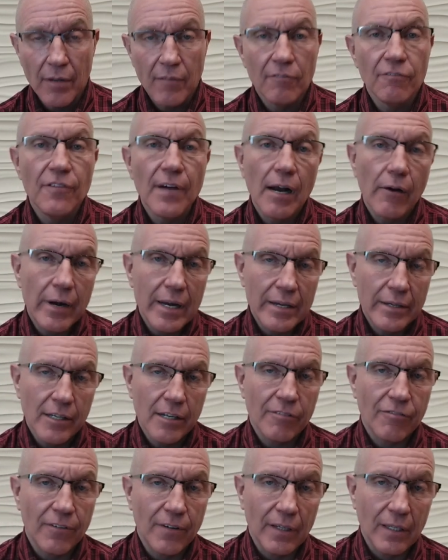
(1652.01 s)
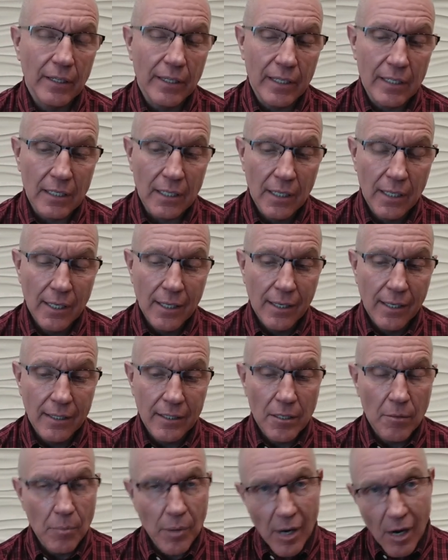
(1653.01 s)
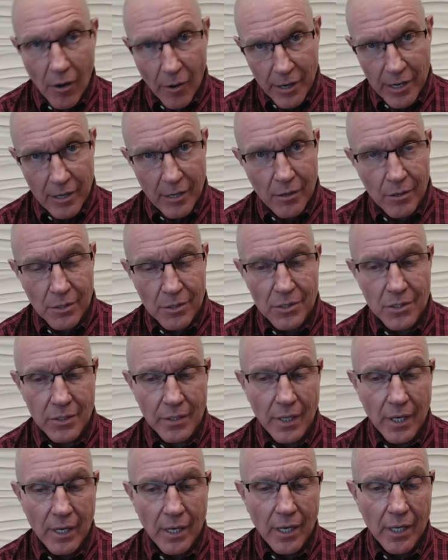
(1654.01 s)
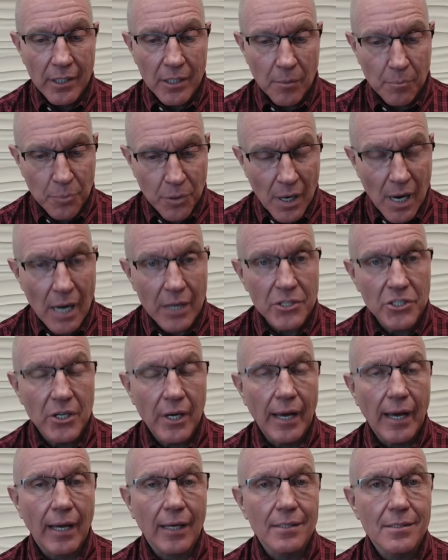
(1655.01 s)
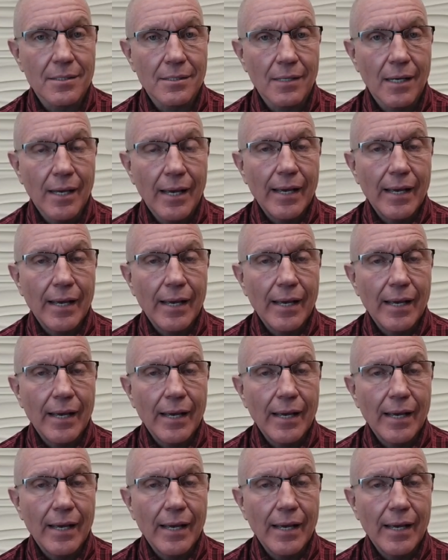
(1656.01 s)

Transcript: very differently in the barrios and the projects,